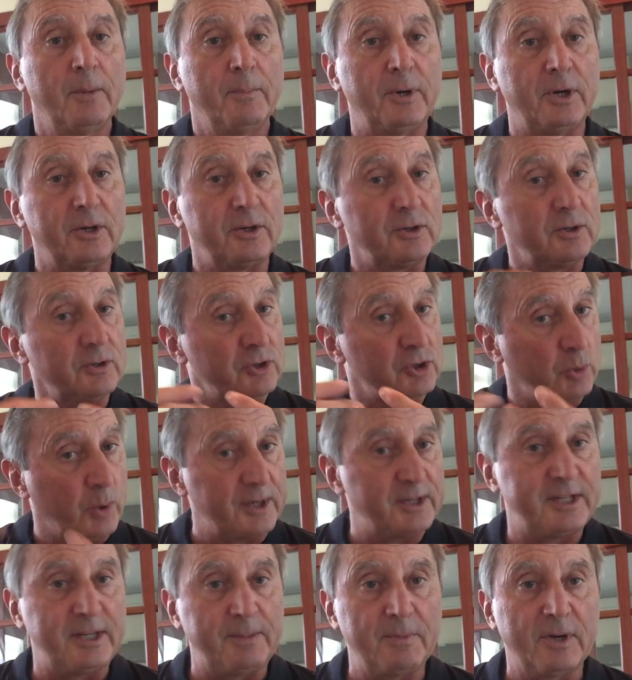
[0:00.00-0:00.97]
But
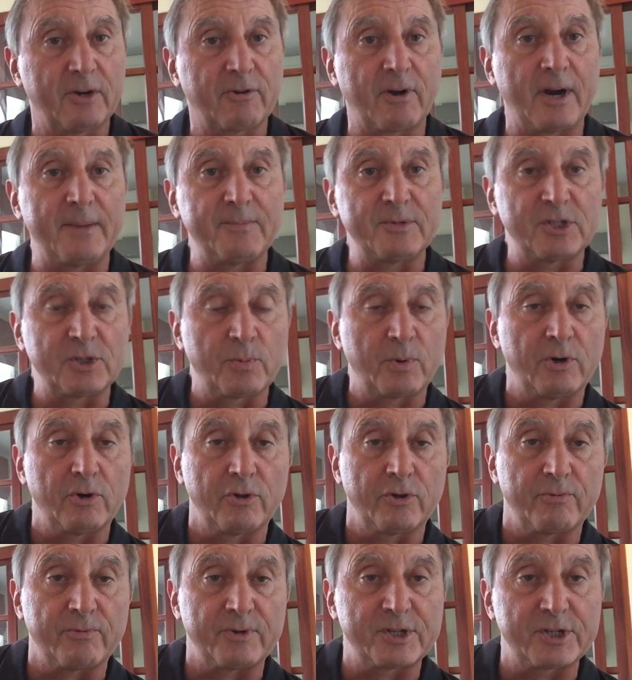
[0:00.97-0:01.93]
20 milligrams is where
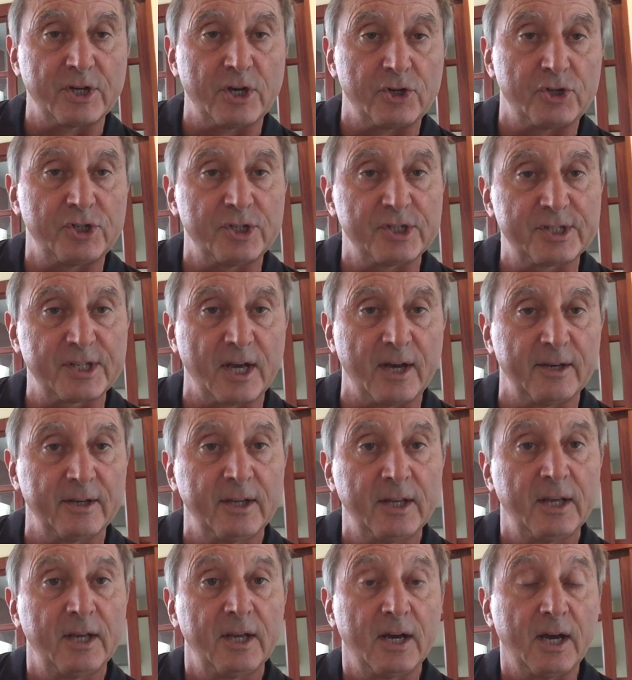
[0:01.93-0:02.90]
all the research is
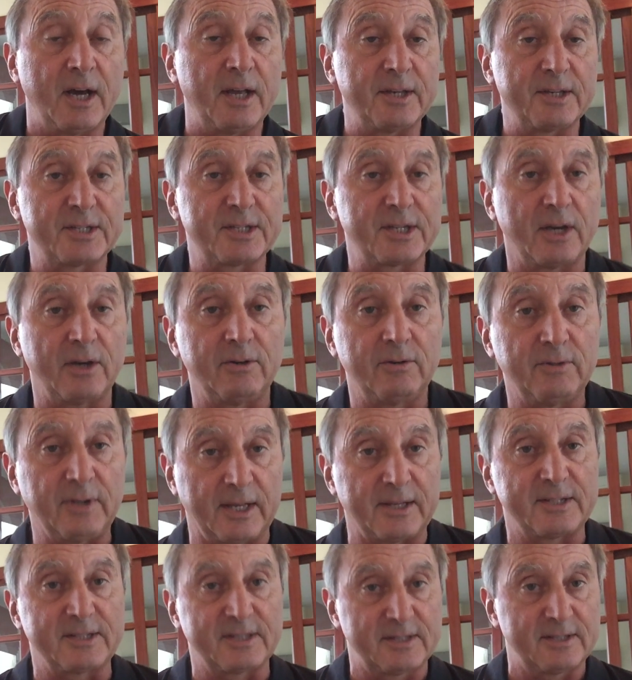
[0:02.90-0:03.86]
done, and so
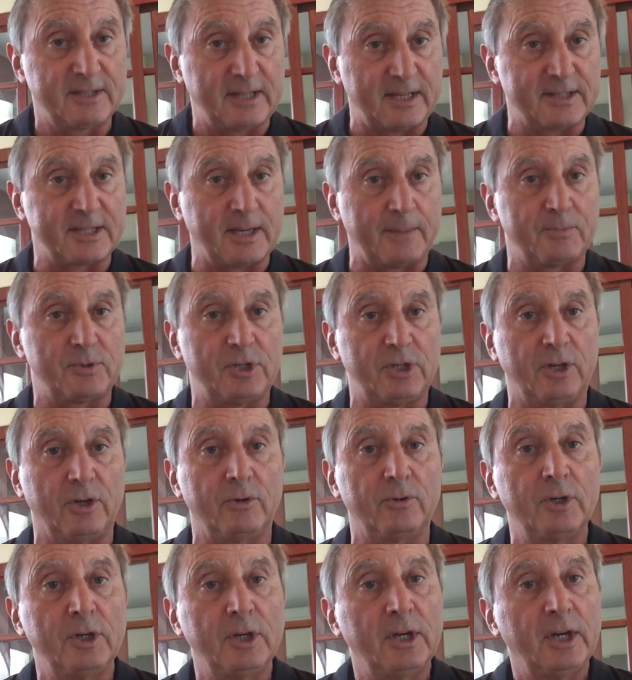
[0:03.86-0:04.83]
that's, that's up to
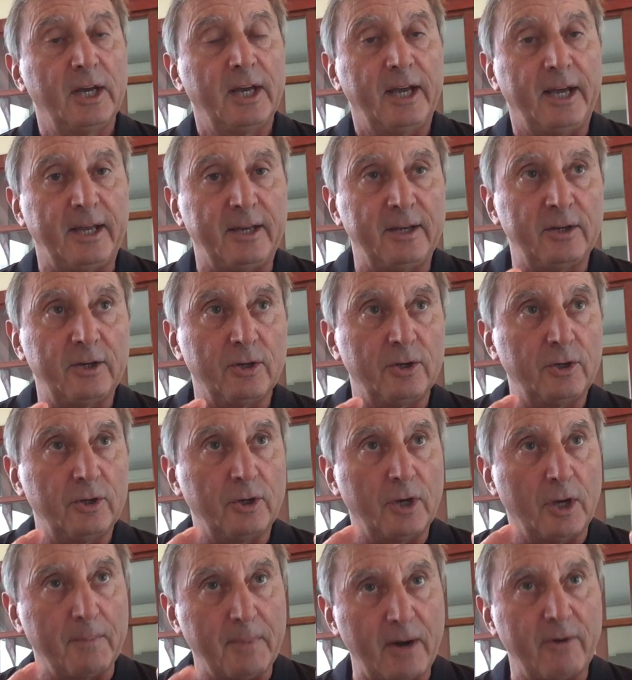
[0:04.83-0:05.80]
you. In
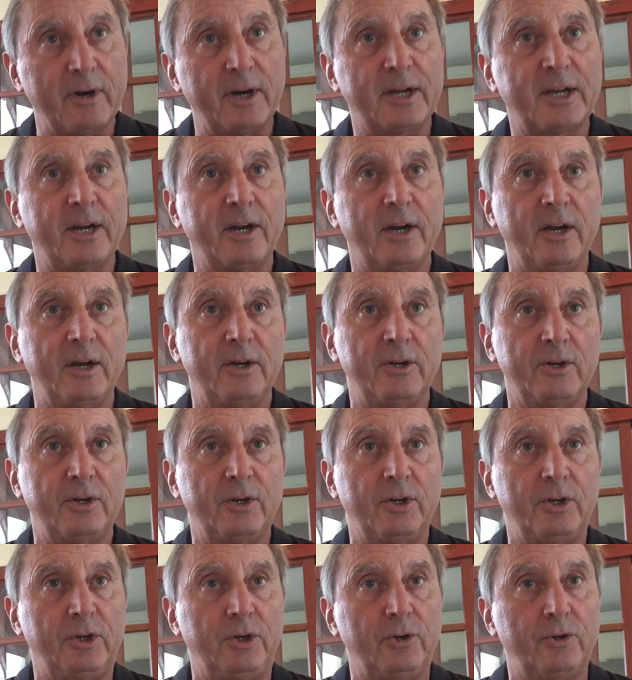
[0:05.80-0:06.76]

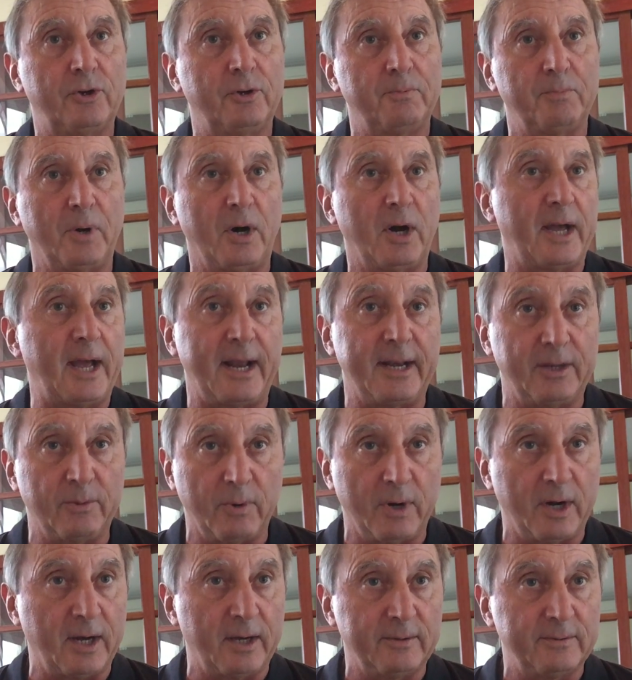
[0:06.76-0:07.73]
America, you can buy it
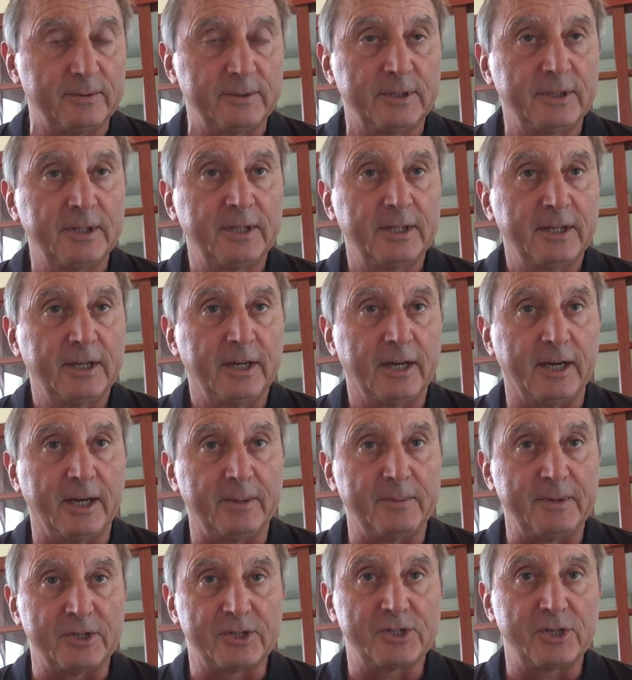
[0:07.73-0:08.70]
anywhere
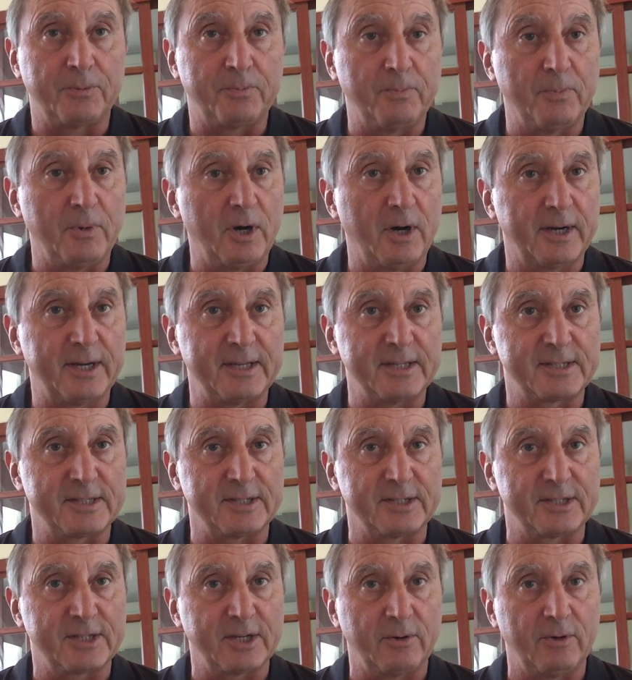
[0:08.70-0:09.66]
um, in supermarkets
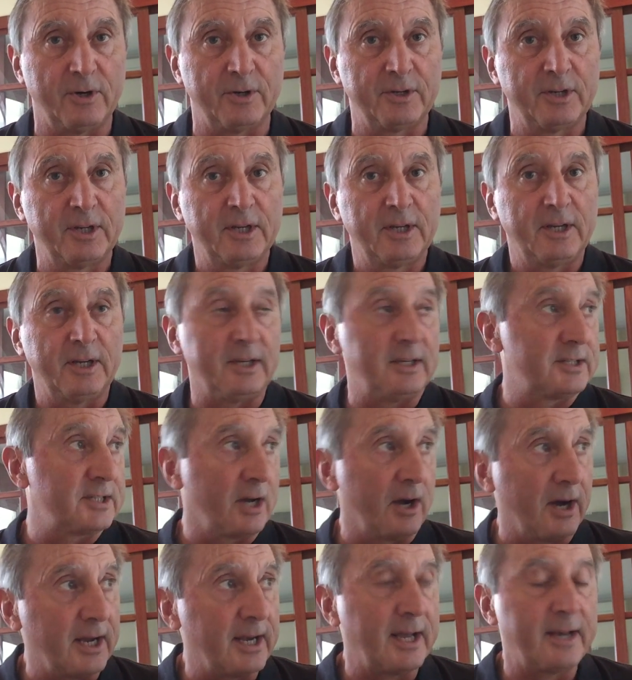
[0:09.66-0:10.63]
and so on. In
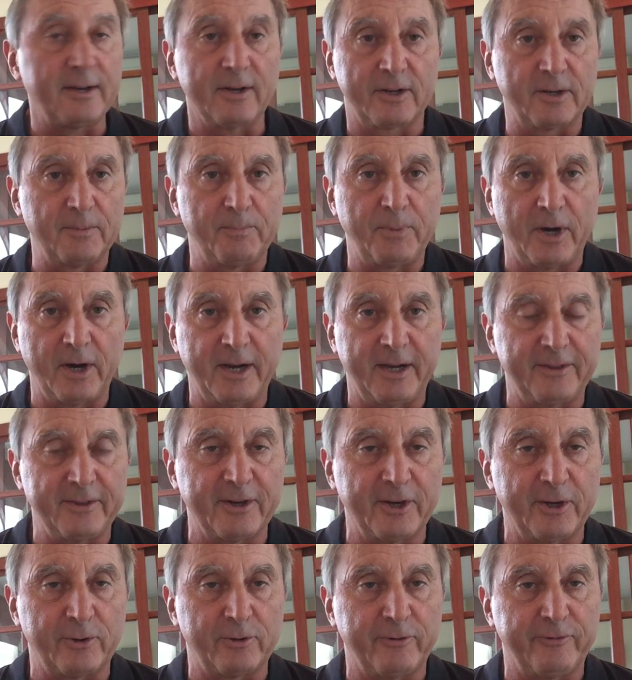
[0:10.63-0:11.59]
Thailand, I can buy
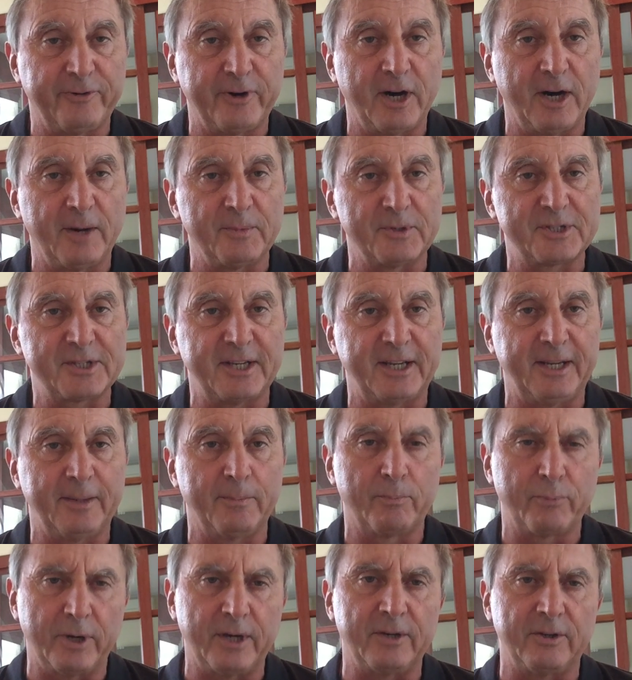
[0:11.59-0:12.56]
the local pharmacy.
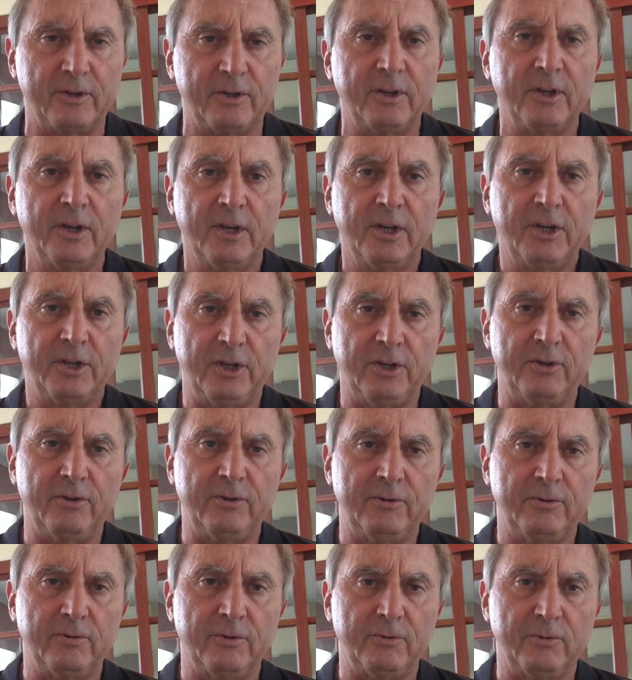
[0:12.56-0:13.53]
In Britain,
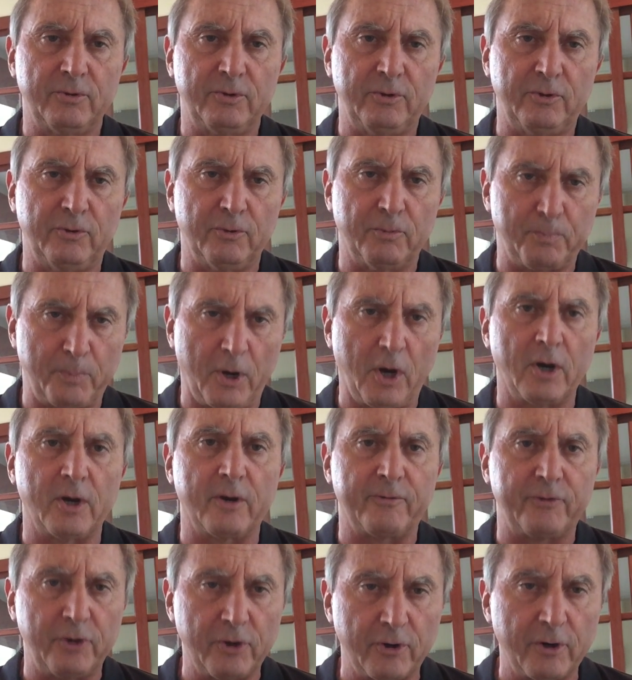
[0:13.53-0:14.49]
you, you're
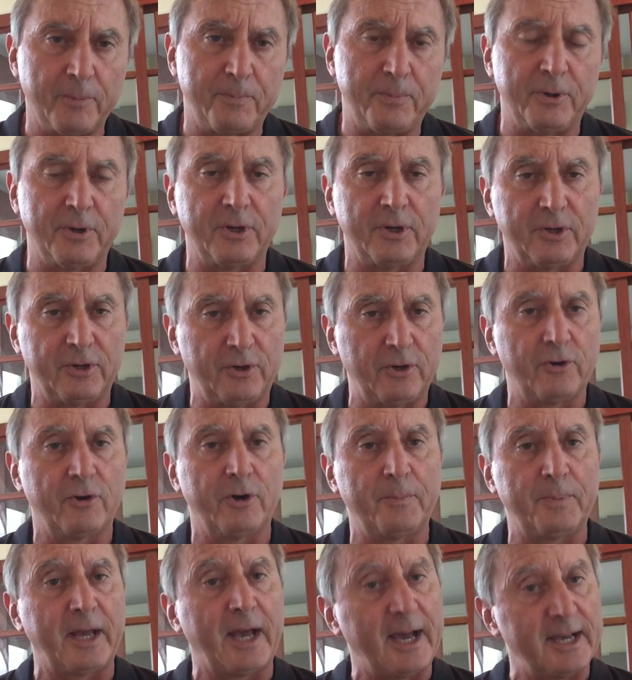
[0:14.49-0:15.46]
part of Europe, and in
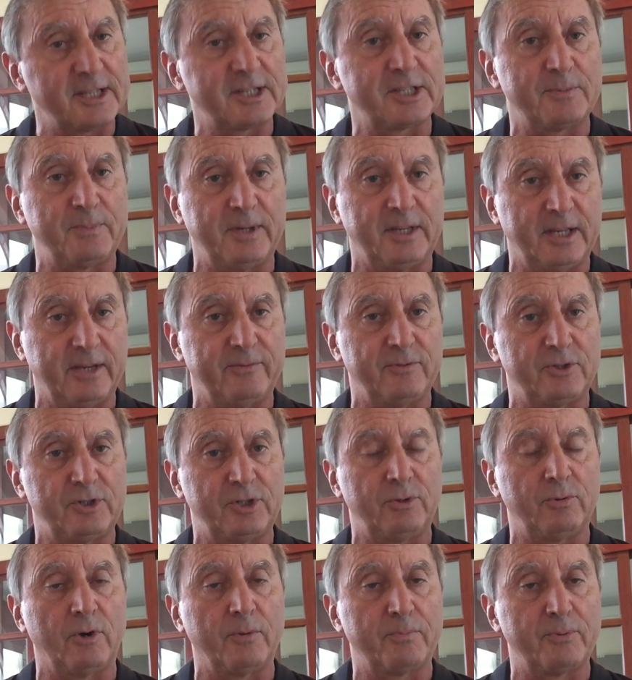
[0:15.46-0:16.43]
Europe, it has to be given
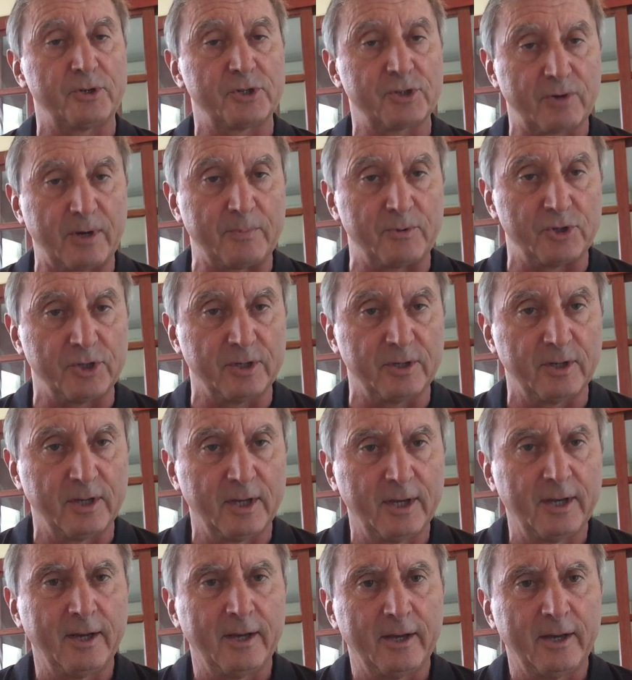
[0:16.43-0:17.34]
to you on prescription.